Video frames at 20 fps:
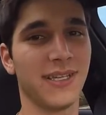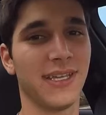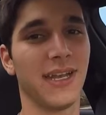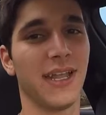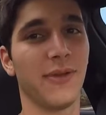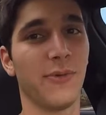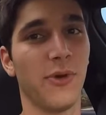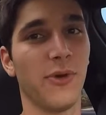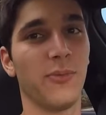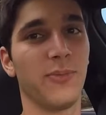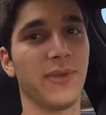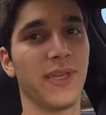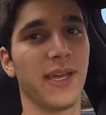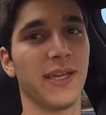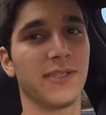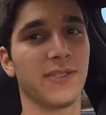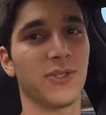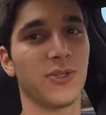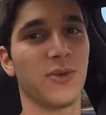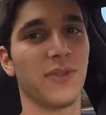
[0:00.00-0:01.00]
and I hope you
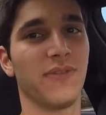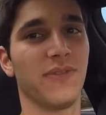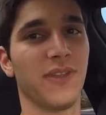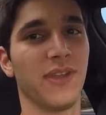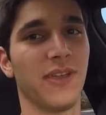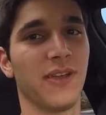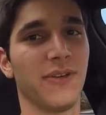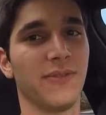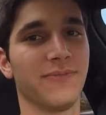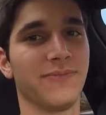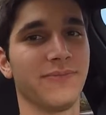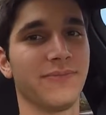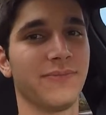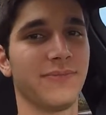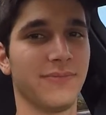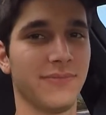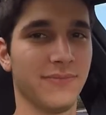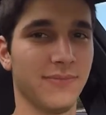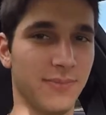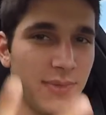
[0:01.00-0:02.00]
guys enjoyed the video.
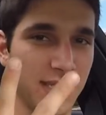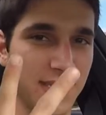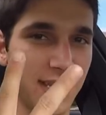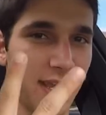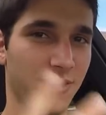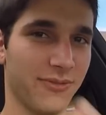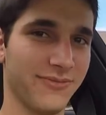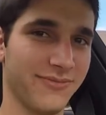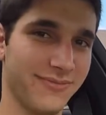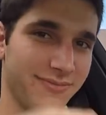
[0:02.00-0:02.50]
Peace out.